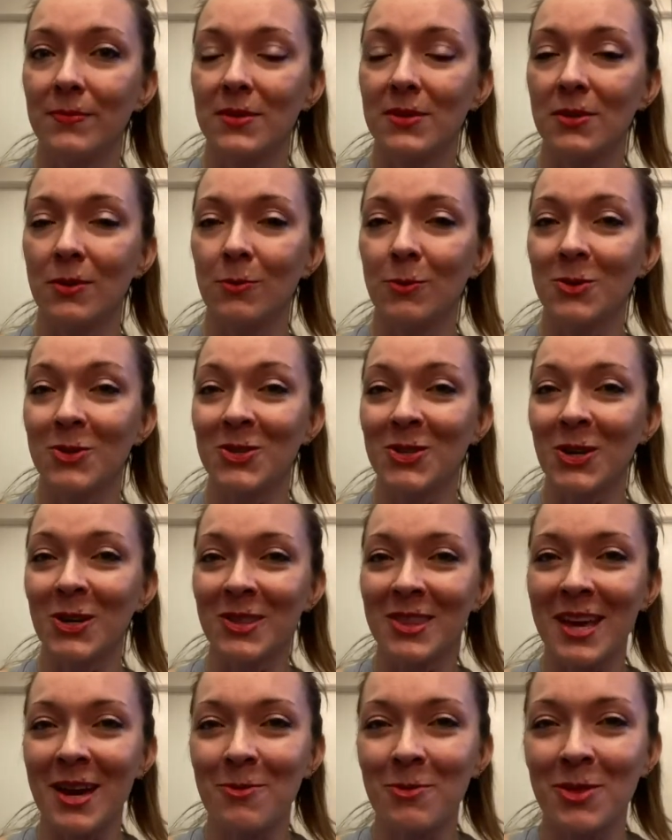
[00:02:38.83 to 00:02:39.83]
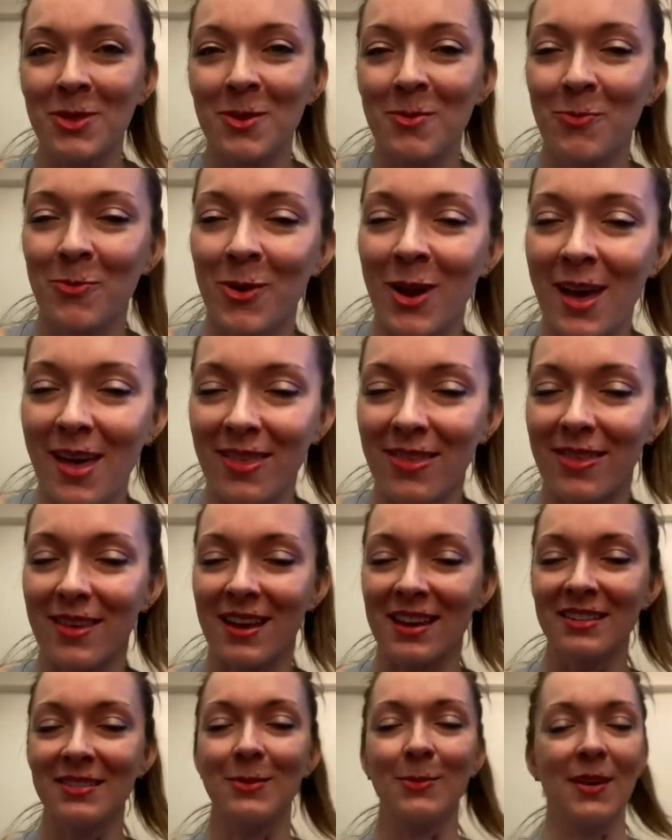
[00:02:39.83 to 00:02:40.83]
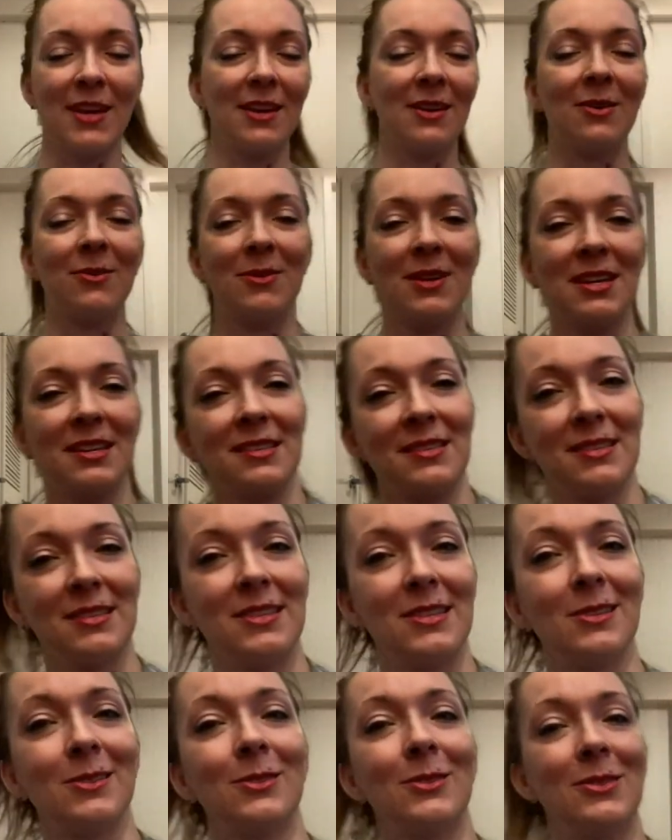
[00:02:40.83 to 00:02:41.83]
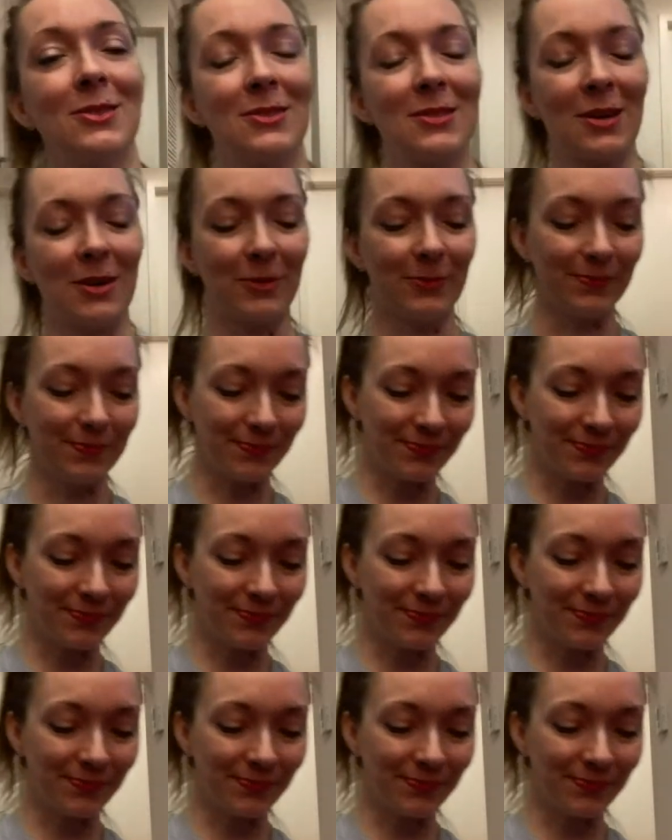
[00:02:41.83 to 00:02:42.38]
So we'll start that with the breath as we always do. So